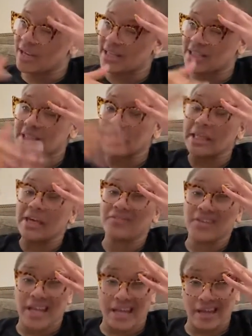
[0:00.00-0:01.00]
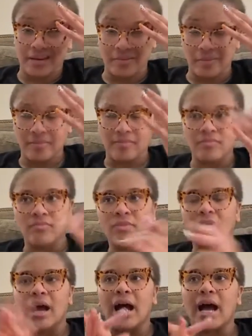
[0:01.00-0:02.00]
it's lived in.
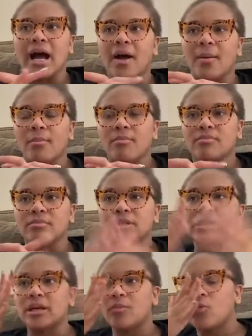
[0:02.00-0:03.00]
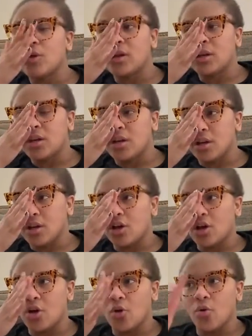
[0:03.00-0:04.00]
Someone could
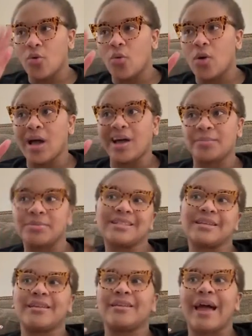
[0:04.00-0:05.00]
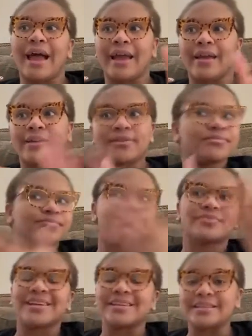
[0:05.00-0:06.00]
go up to like
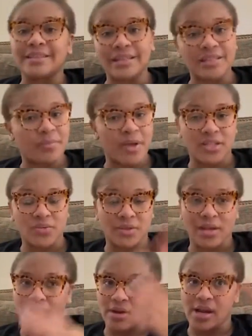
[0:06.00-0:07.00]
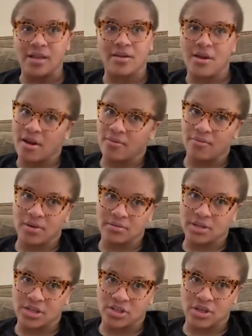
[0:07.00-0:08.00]
6 months without getting their hair
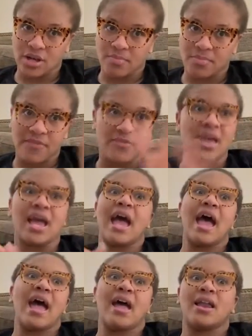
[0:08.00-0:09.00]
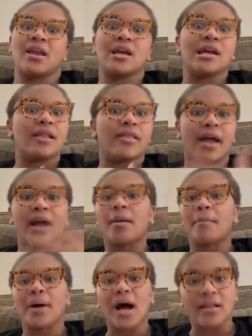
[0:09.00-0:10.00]
touched up if they had like
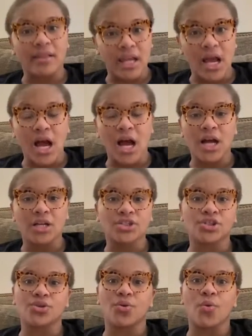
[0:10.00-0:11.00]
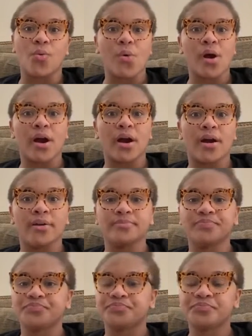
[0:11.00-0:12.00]
a balayage or